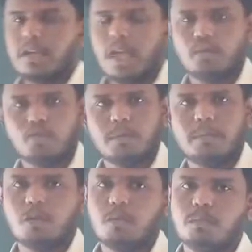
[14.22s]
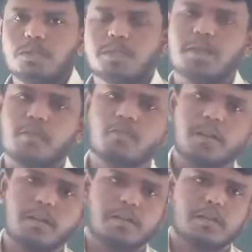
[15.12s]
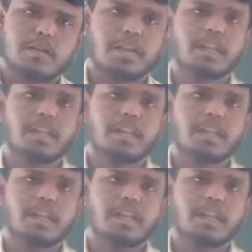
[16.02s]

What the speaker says: F5 BCOM SEM1 in